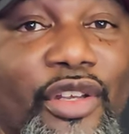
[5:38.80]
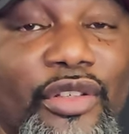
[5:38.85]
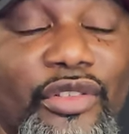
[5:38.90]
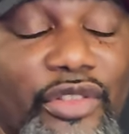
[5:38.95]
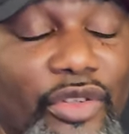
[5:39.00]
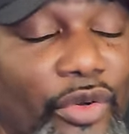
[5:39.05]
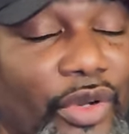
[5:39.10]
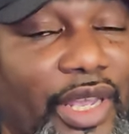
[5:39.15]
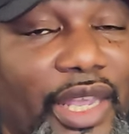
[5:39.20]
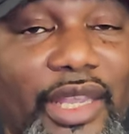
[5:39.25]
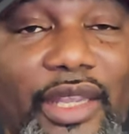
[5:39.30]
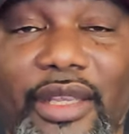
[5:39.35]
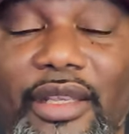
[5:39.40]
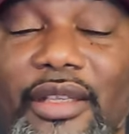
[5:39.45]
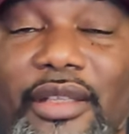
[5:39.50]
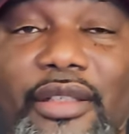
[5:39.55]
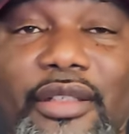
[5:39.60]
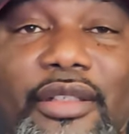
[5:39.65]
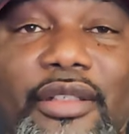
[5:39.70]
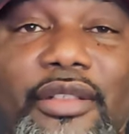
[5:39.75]
So, hey,
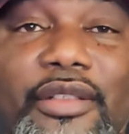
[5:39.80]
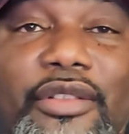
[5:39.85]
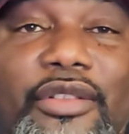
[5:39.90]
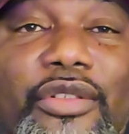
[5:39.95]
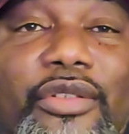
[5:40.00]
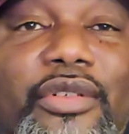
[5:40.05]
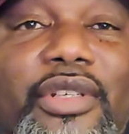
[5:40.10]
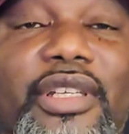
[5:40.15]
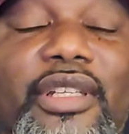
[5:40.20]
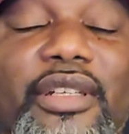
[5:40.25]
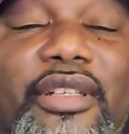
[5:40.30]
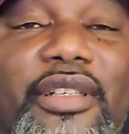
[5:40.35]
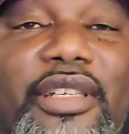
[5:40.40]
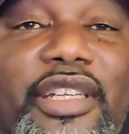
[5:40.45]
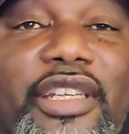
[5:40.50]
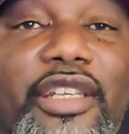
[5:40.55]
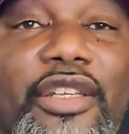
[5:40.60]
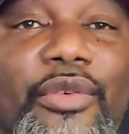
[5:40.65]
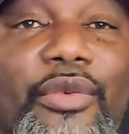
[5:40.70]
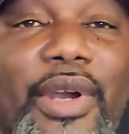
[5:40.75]
you get a
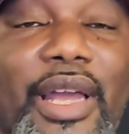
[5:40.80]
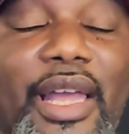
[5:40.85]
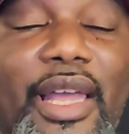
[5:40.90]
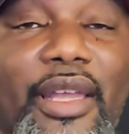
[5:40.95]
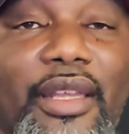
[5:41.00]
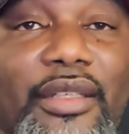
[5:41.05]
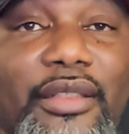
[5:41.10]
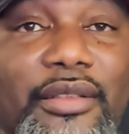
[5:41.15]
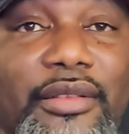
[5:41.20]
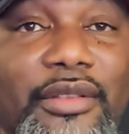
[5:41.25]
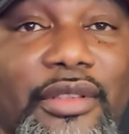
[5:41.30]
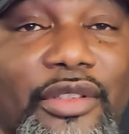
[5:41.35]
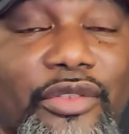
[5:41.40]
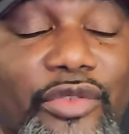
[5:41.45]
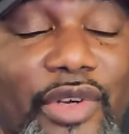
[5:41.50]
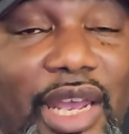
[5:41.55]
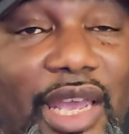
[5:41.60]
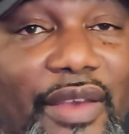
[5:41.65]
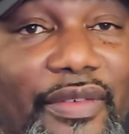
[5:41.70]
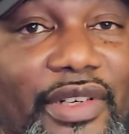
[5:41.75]
DUI,
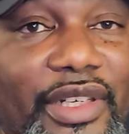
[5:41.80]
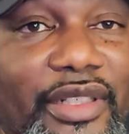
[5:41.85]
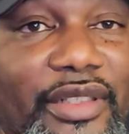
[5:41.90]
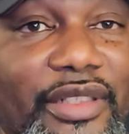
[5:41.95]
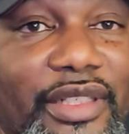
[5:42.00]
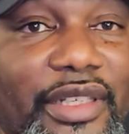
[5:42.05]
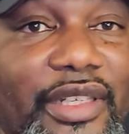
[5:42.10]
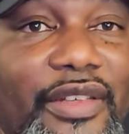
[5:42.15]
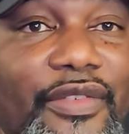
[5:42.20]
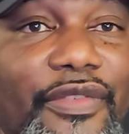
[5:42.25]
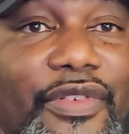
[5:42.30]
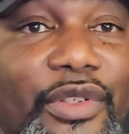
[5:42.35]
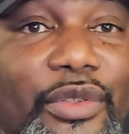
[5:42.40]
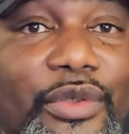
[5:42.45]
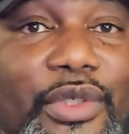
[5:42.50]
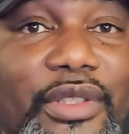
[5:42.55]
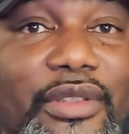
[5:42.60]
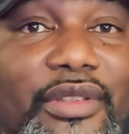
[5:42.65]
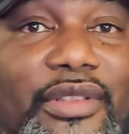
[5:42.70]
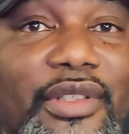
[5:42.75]
driving under the
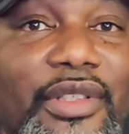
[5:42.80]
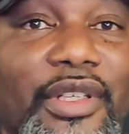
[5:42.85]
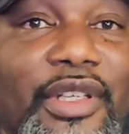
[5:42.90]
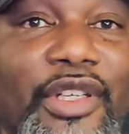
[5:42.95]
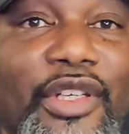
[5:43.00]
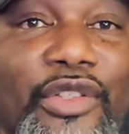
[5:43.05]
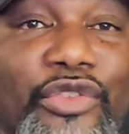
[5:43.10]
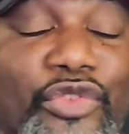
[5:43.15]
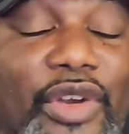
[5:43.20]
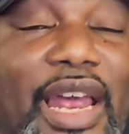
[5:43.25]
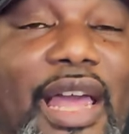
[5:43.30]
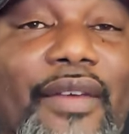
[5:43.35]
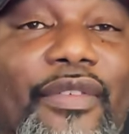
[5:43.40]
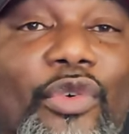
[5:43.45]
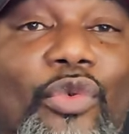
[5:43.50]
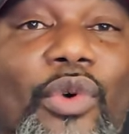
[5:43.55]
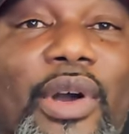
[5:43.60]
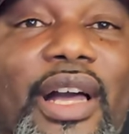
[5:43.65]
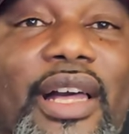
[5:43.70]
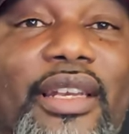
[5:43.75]
influence,
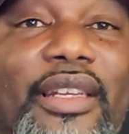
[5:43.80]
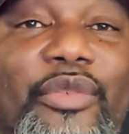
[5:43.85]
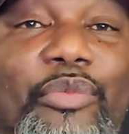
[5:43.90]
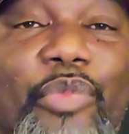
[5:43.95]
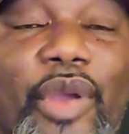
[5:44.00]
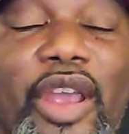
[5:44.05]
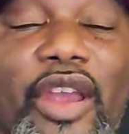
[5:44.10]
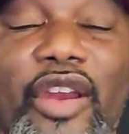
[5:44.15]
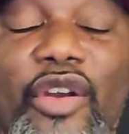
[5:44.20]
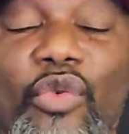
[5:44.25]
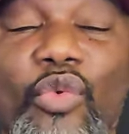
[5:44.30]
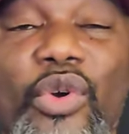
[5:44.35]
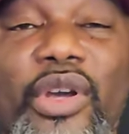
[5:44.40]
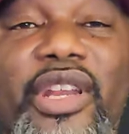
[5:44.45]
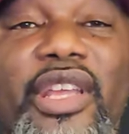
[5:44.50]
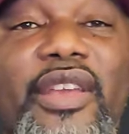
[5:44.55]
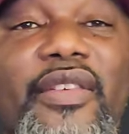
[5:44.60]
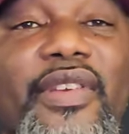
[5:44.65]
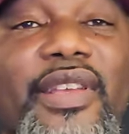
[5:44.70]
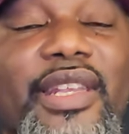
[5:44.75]
driving while impaired,
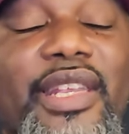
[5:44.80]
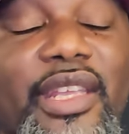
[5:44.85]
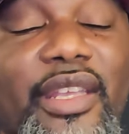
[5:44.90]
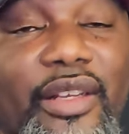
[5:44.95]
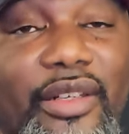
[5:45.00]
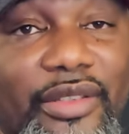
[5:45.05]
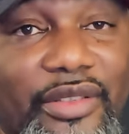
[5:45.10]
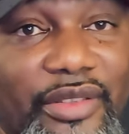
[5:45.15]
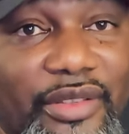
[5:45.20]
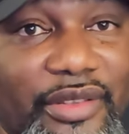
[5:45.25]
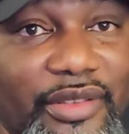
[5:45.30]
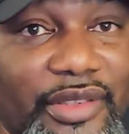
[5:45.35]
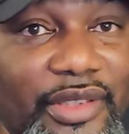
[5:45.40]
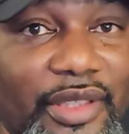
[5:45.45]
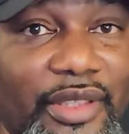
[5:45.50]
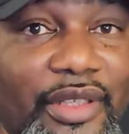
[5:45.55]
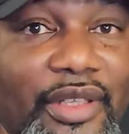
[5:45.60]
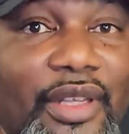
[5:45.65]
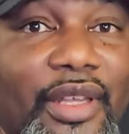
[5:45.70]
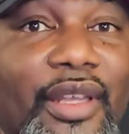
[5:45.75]
whatever it is,
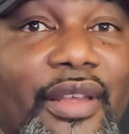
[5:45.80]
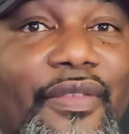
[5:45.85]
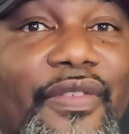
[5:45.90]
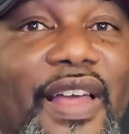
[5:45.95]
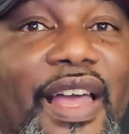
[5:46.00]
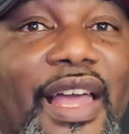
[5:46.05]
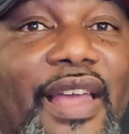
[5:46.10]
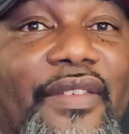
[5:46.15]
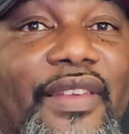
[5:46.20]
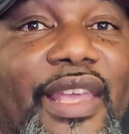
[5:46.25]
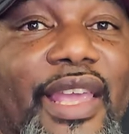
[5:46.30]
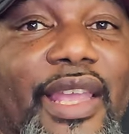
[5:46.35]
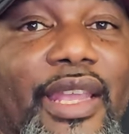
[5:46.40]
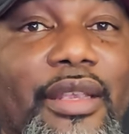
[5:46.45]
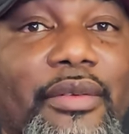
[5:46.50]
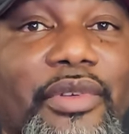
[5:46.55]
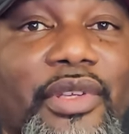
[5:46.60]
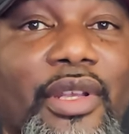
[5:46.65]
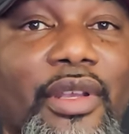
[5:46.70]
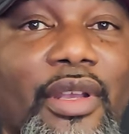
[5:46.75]
5
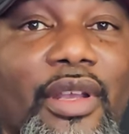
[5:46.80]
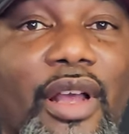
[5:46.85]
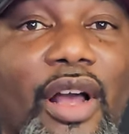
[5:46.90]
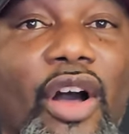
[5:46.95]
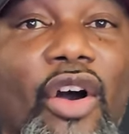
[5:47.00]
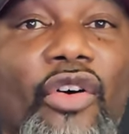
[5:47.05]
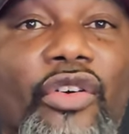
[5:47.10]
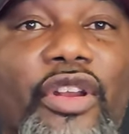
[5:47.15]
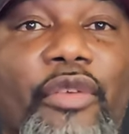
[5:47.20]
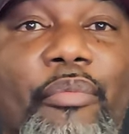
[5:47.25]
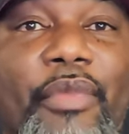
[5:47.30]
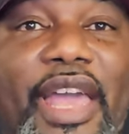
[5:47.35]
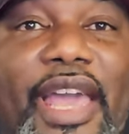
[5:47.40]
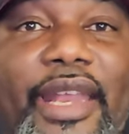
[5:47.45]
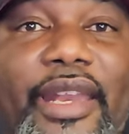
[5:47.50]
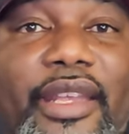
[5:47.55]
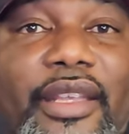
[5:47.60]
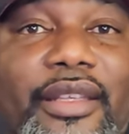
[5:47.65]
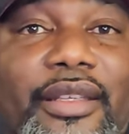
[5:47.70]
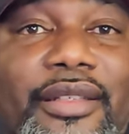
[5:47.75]
games,
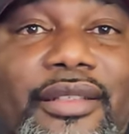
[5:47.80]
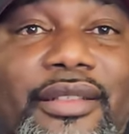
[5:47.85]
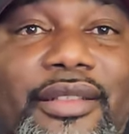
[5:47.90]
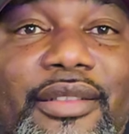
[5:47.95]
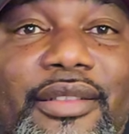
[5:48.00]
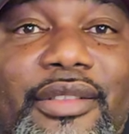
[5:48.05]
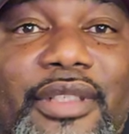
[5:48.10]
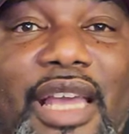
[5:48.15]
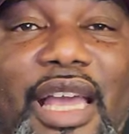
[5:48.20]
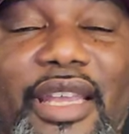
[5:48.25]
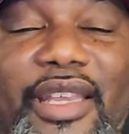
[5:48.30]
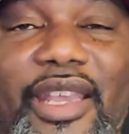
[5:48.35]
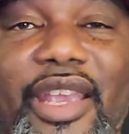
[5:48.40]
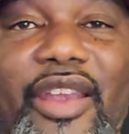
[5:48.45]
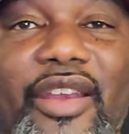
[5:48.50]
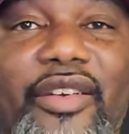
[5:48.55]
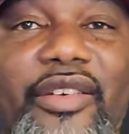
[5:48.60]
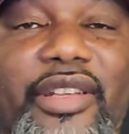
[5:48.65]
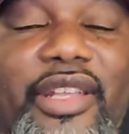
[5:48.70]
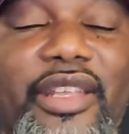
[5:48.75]
automatic. I
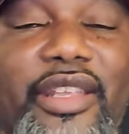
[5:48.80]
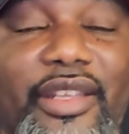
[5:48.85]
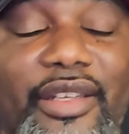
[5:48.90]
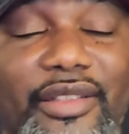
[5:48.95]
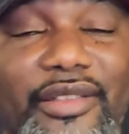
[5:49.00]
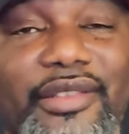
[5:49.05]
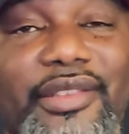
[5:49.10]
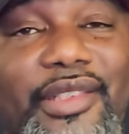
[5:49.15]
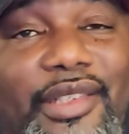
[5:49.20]
guarantee you.